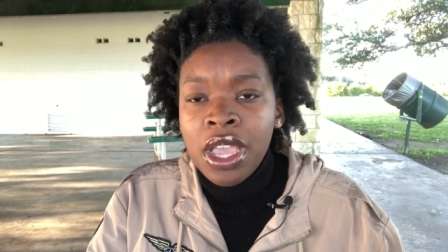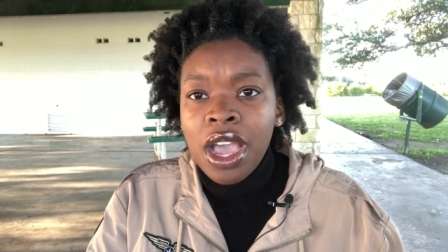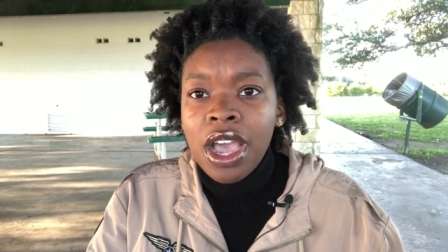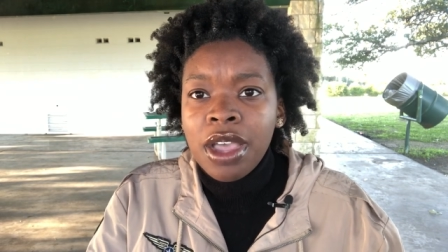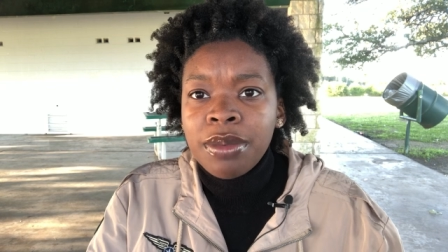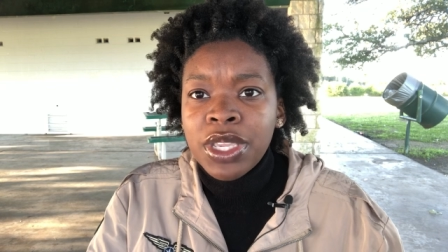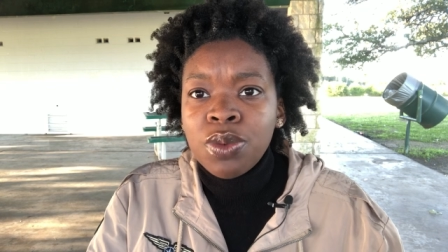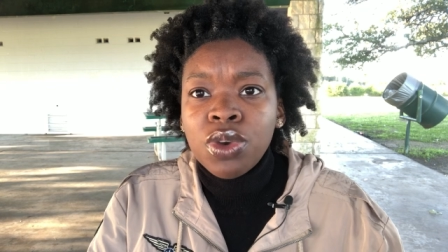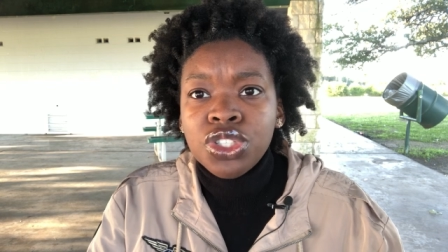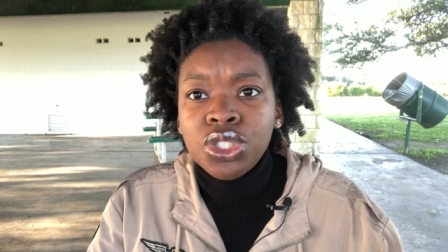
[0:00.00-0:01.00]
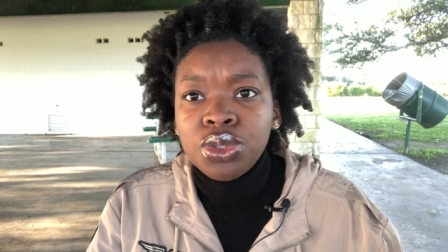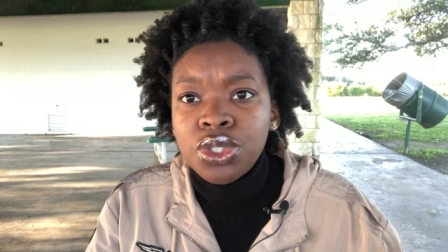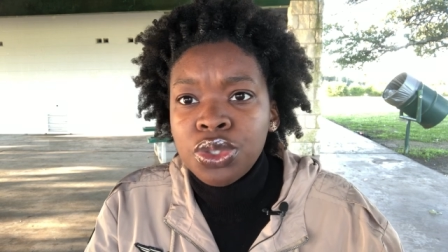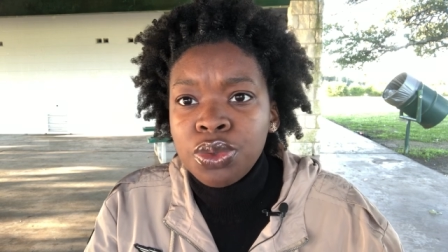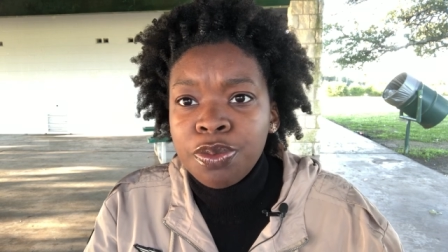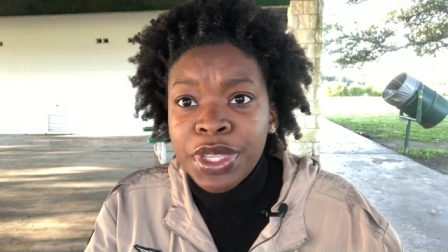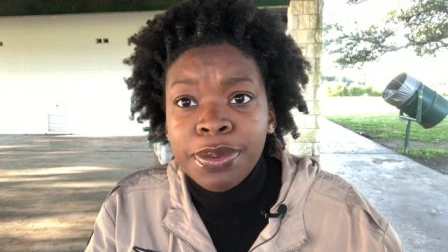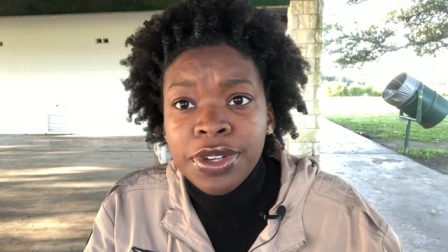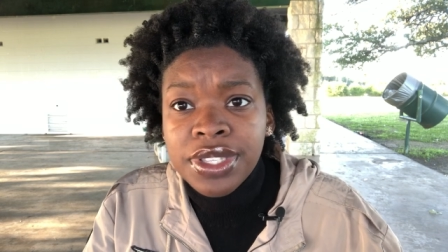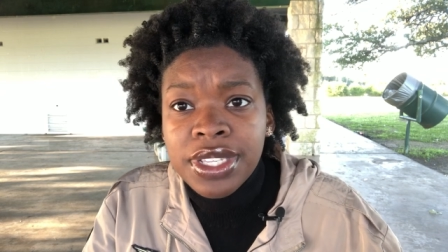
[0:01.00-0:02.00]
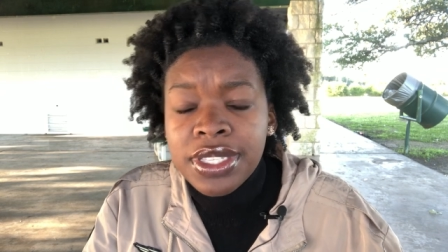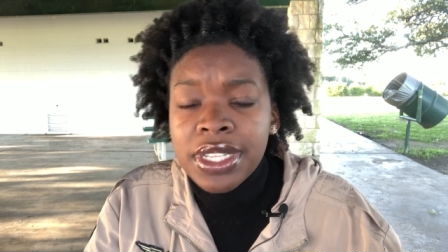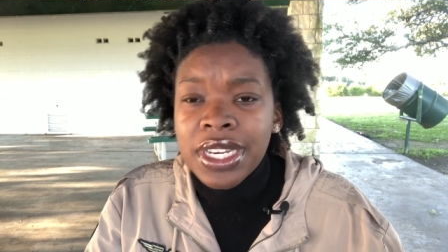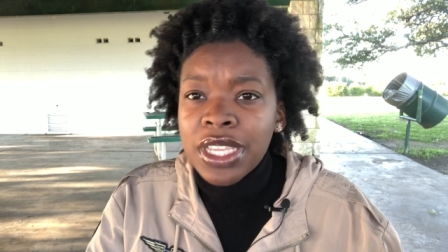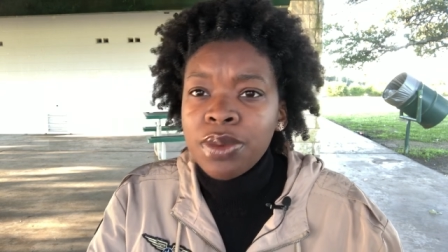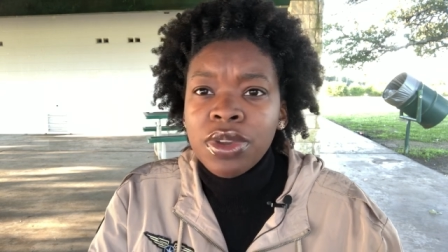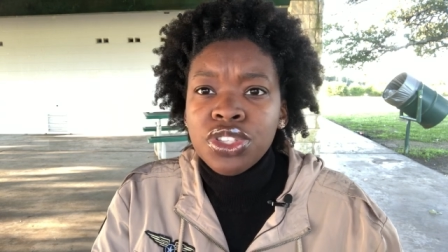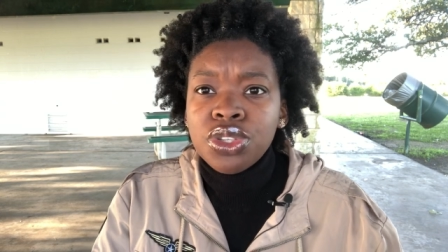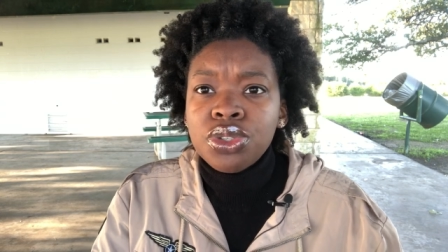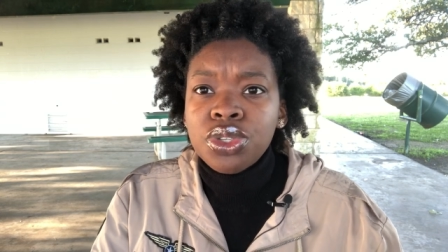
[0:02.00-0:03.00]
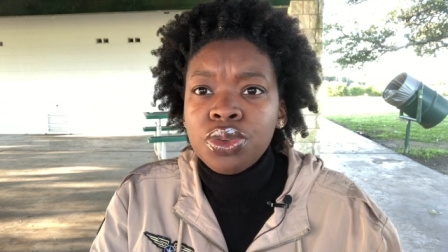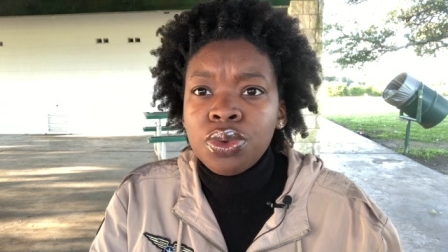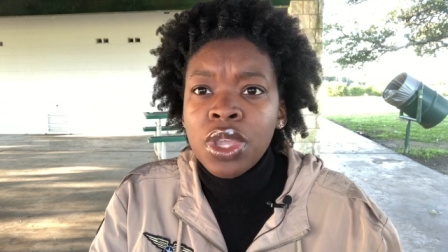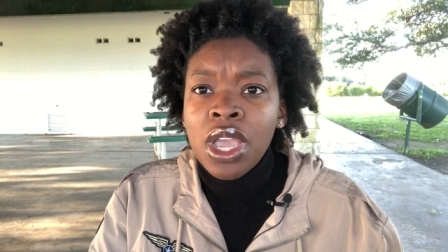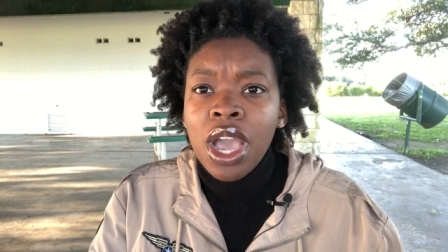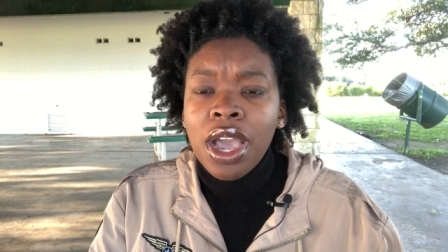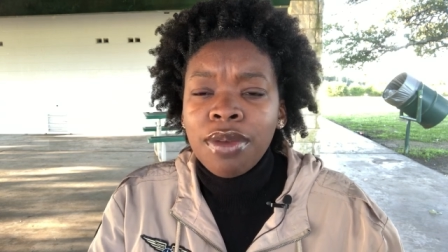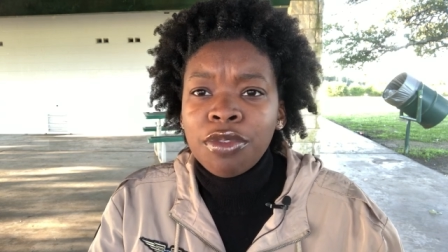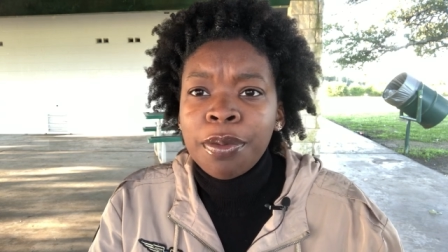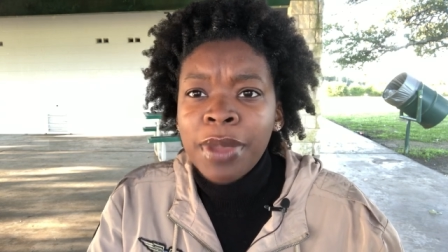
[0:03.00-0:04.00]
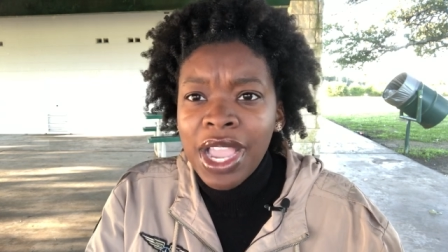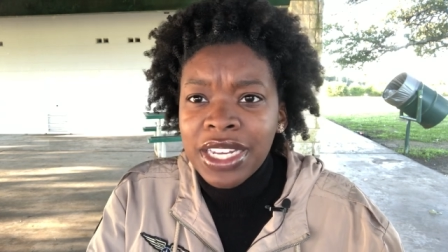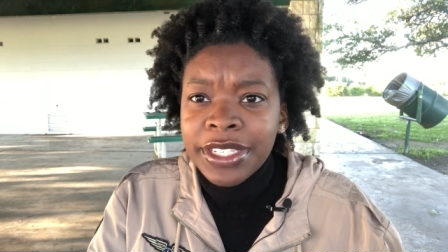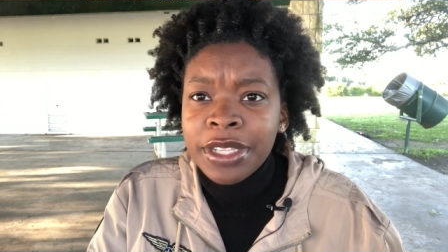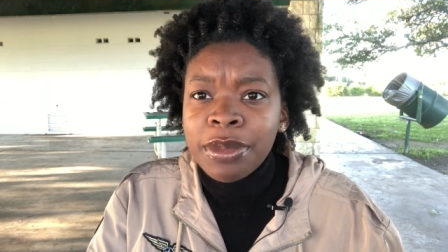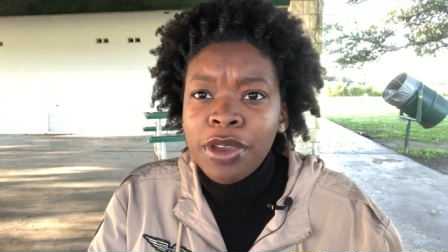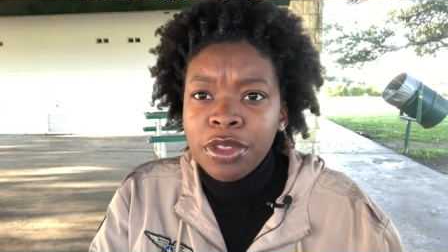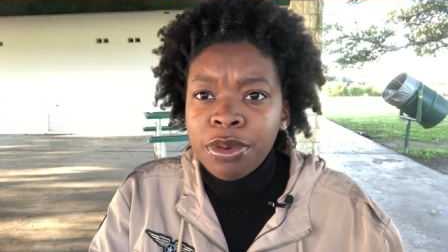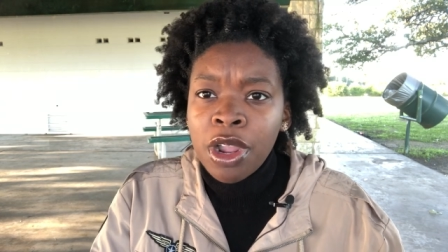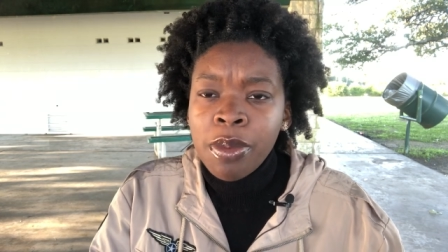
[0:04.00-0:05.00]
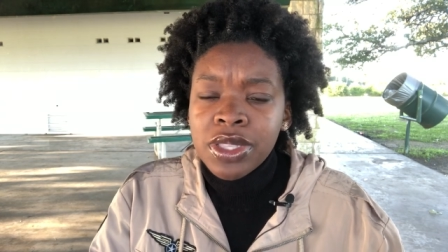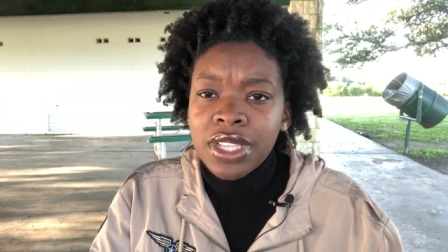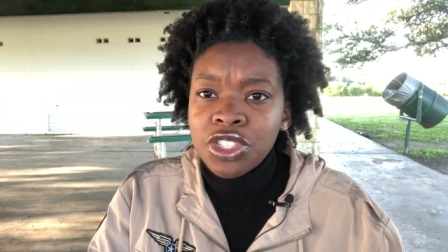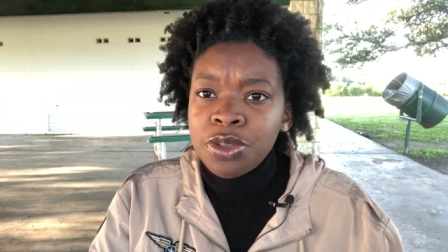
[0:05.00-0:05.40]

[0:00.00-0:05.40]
Um, he wants you to be persistent. He wants you to um, remind him of the promise that you